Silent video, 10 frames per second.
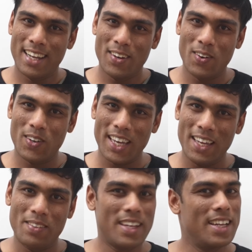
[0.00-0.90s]

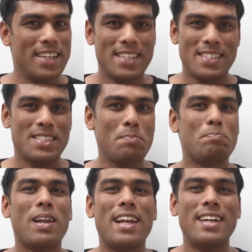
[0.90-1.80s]
Okay,
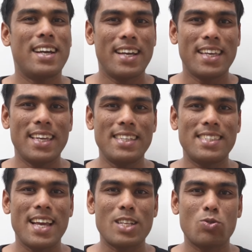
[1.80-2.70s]
simple and
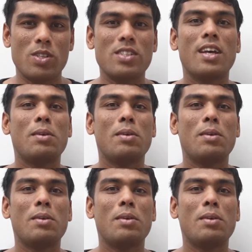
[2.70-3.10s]
easy answers,